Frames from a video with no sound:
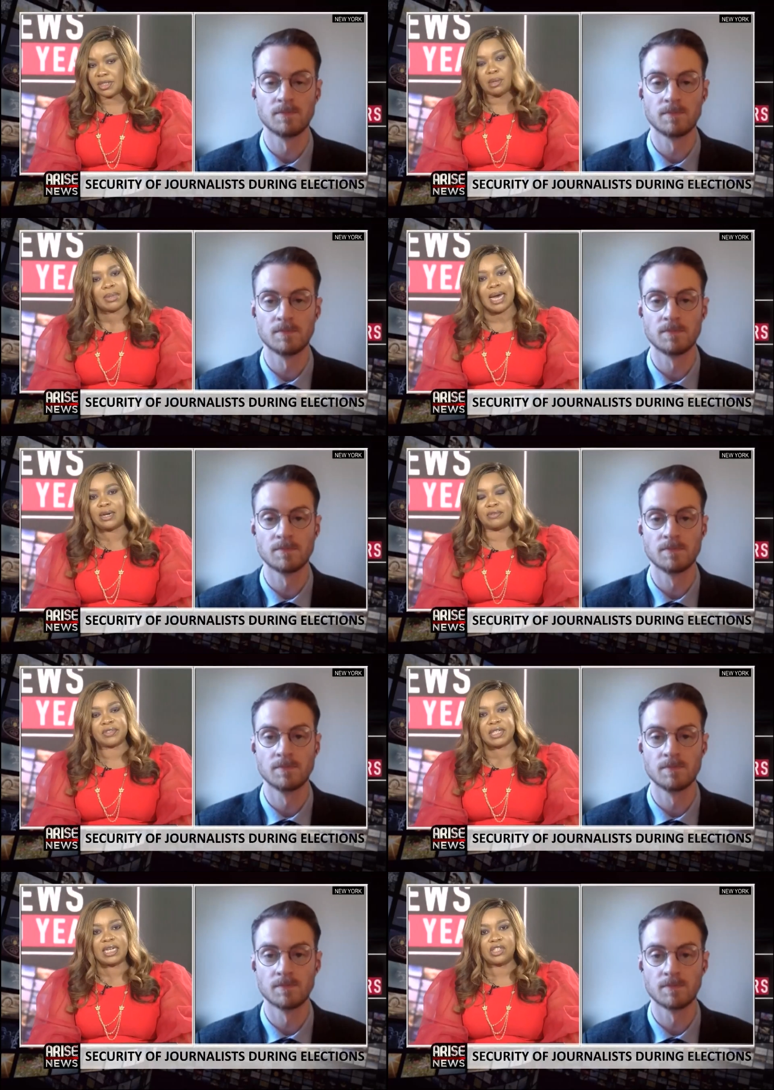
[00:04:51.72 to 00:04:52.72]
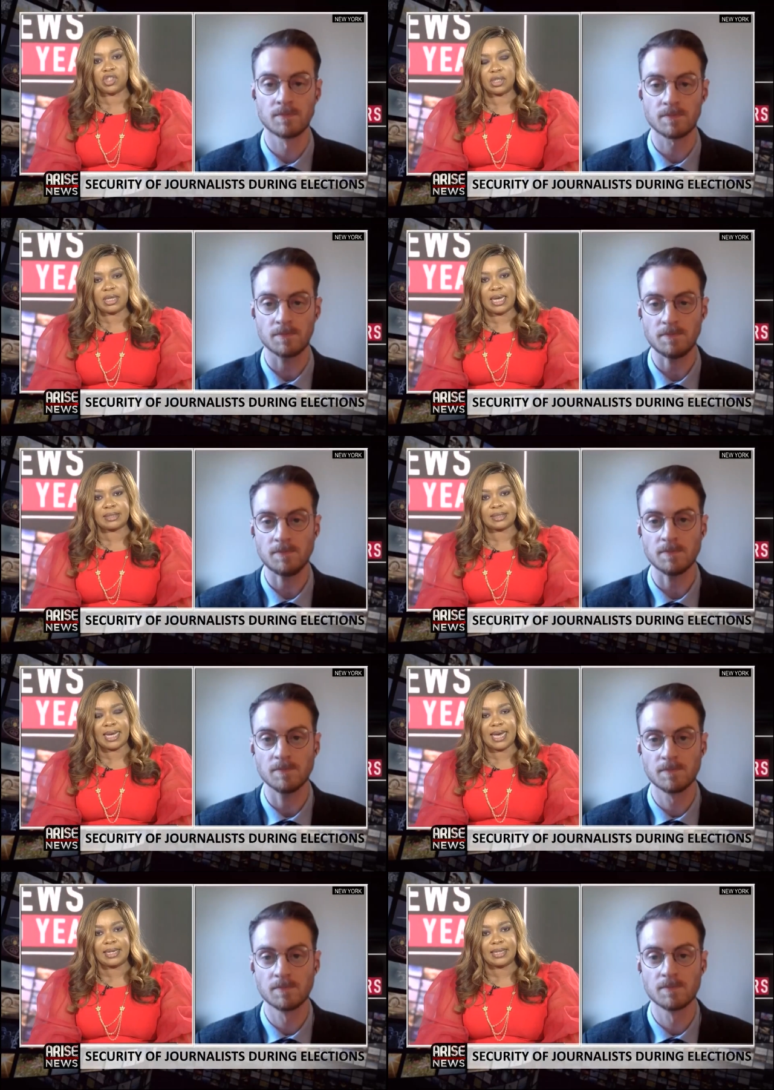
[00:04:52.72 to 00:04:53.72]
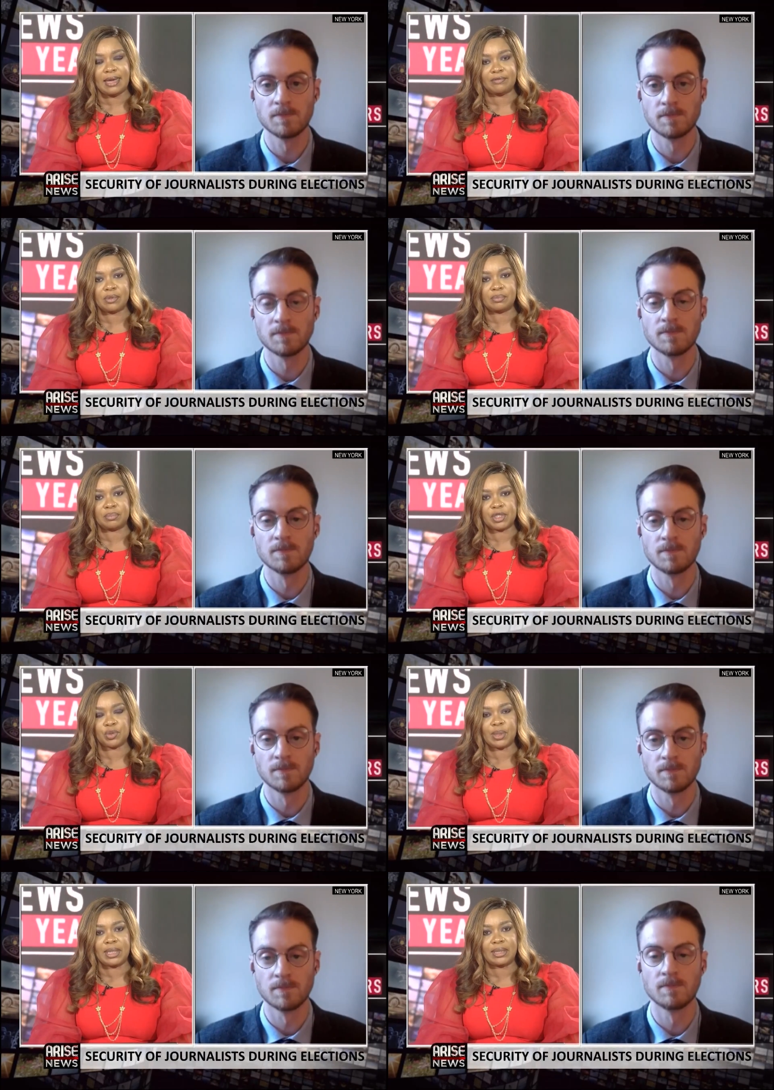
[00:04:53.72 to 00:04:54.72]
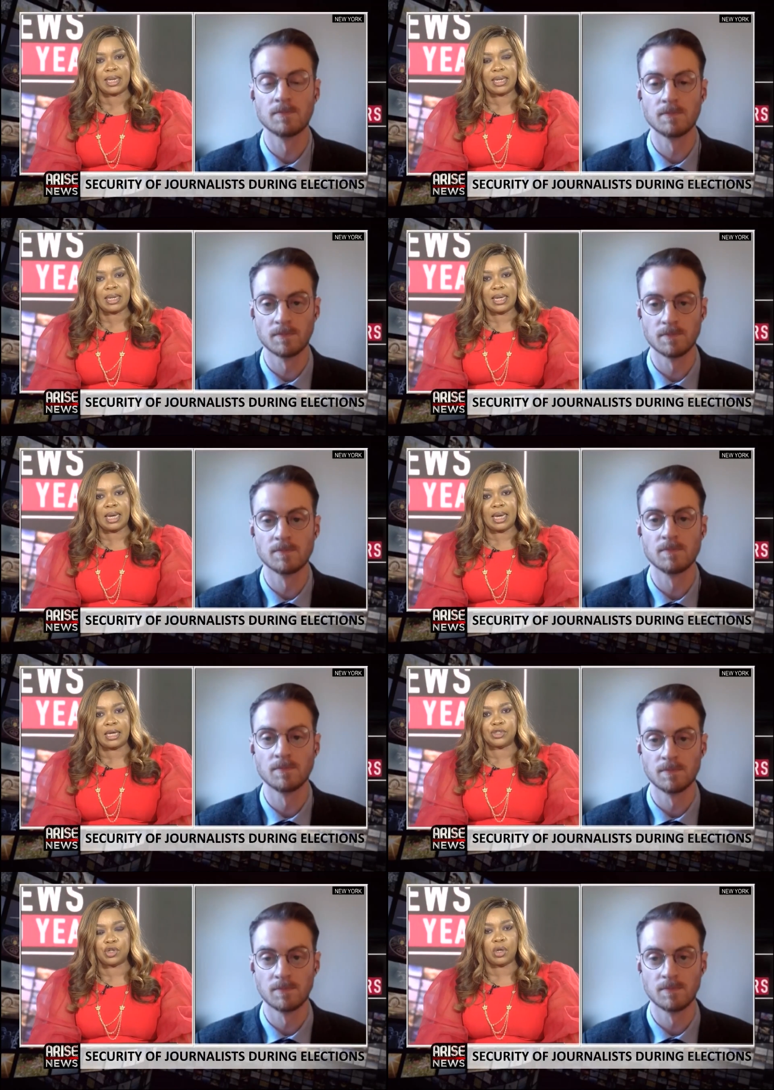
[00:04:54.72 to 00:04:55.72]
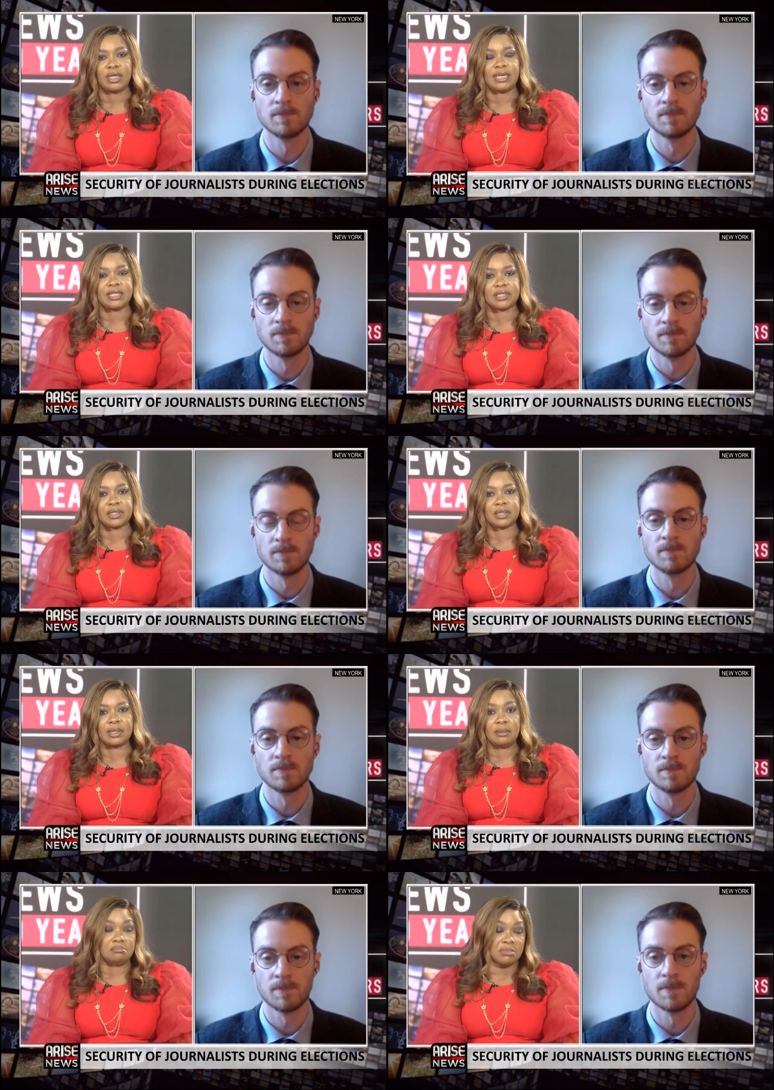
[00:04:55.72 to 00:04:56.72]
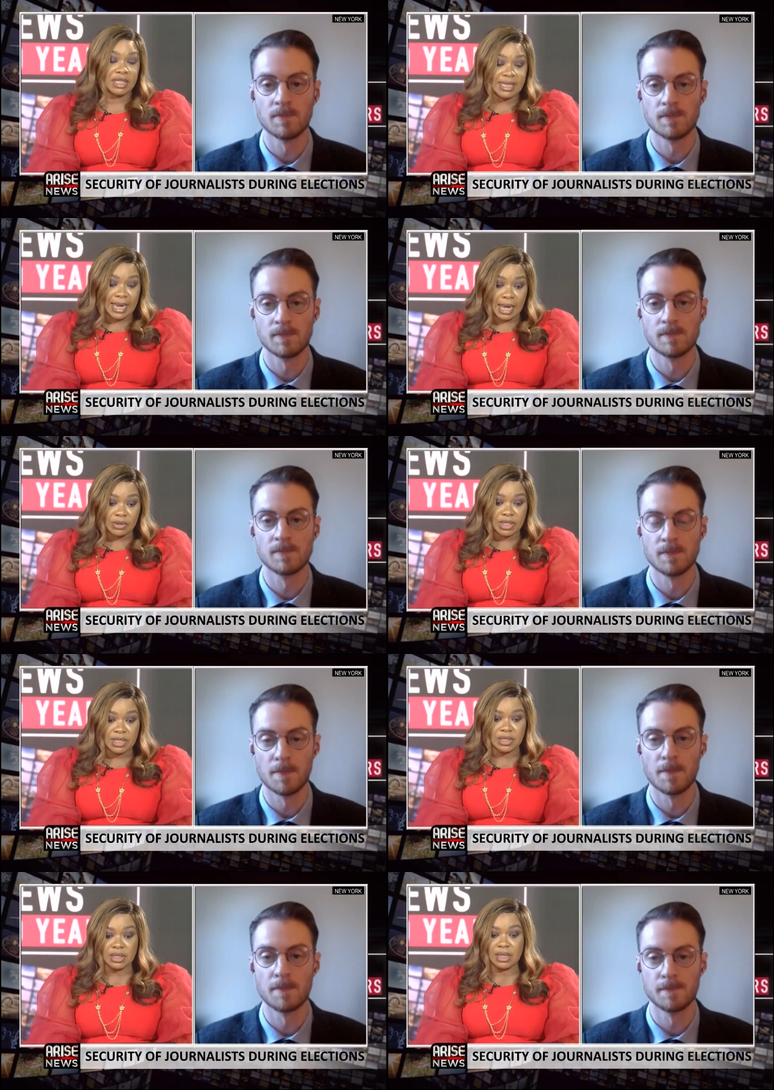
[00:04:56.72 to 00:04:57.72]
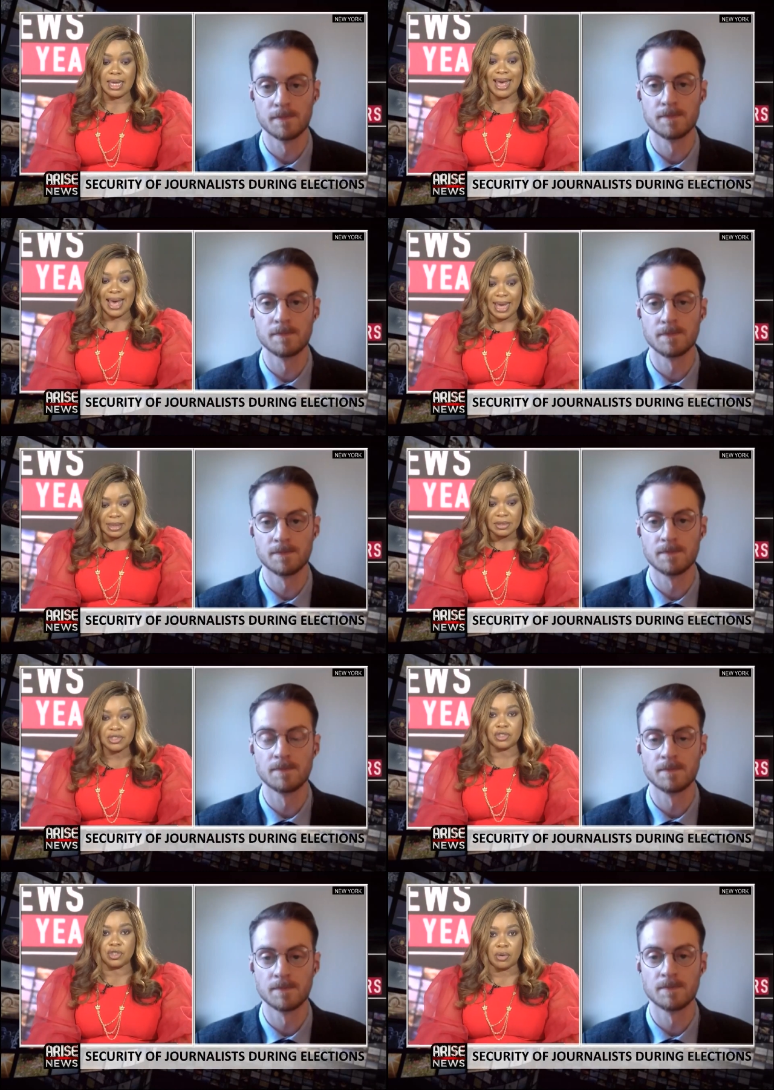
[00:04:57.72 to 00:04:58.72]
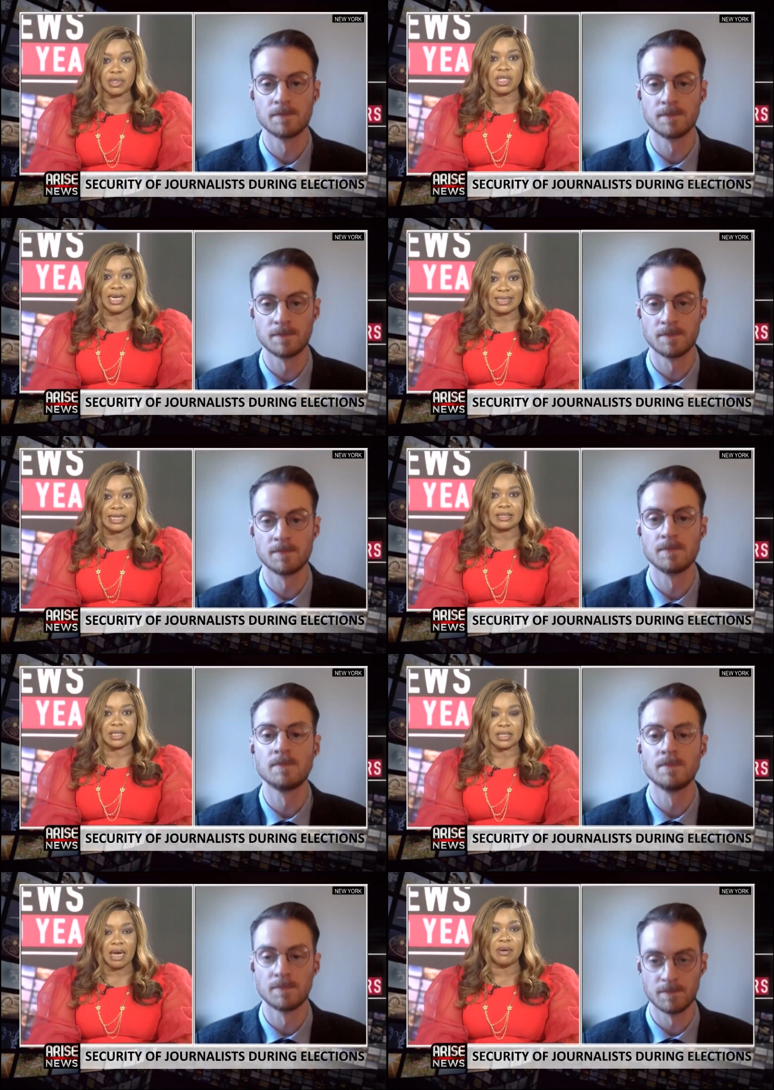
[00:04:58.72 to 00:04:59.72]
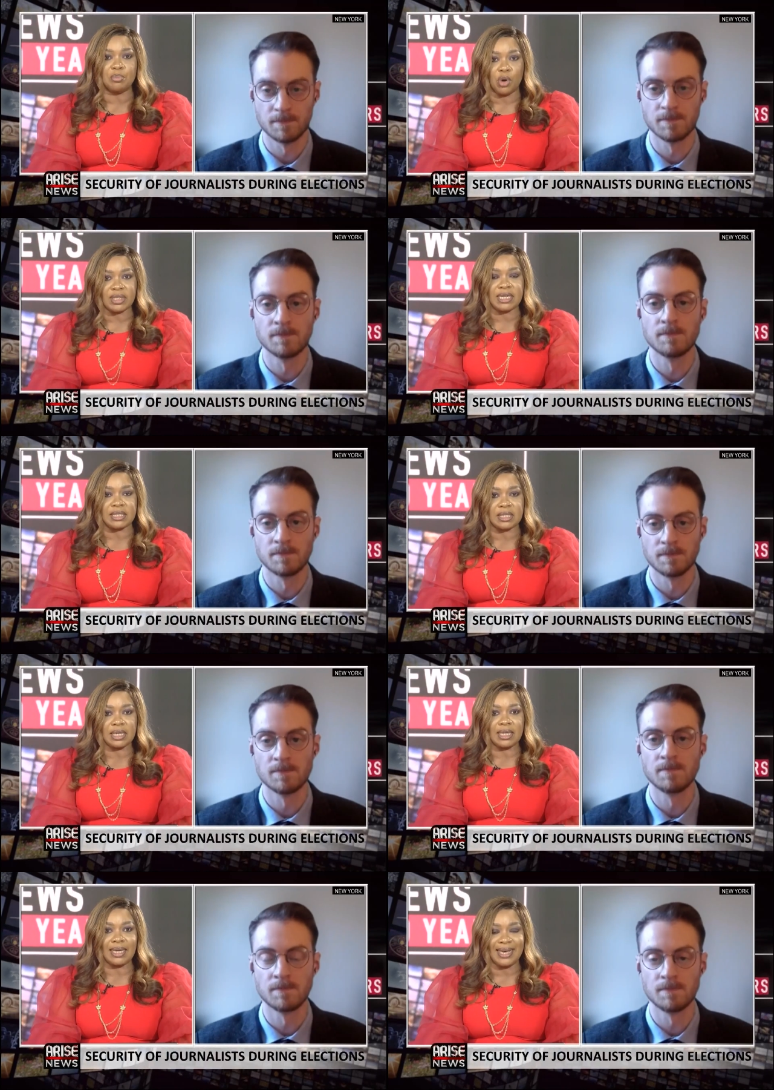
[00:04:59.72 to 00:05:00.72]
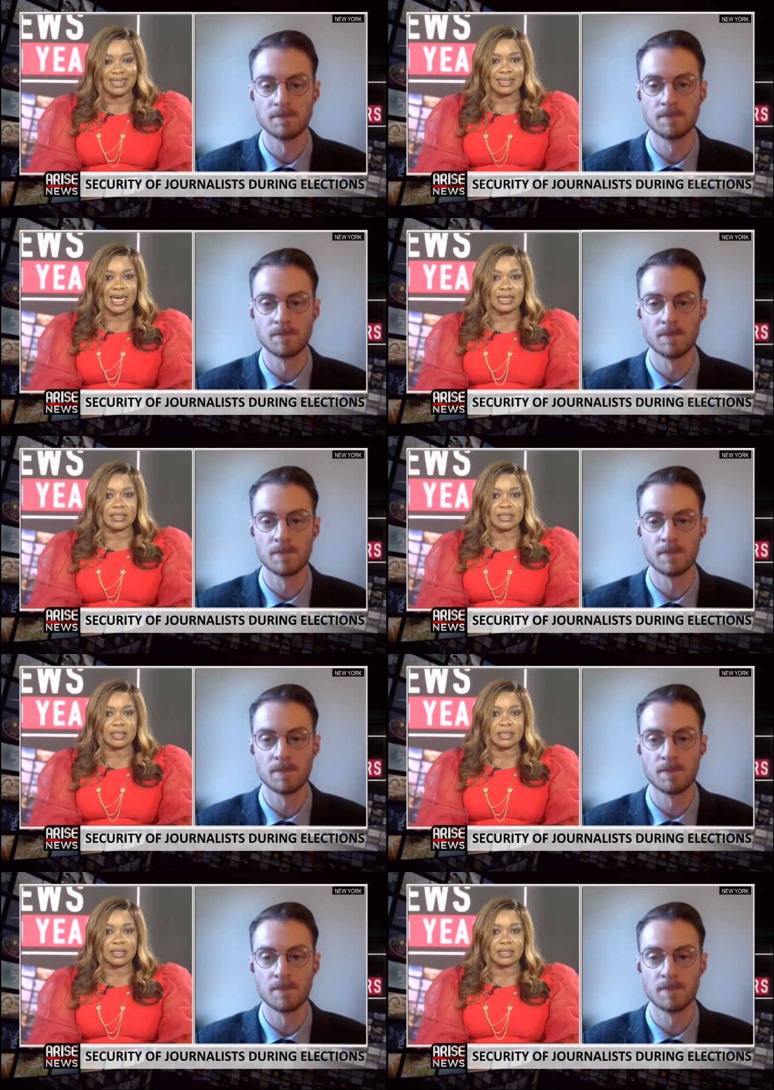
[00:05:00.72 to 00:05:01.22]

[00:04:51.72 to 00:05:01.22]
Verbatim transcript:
Speaker 1: some kind of synergy at any level between uh, journalists, media houses, and security agencies? How important is that?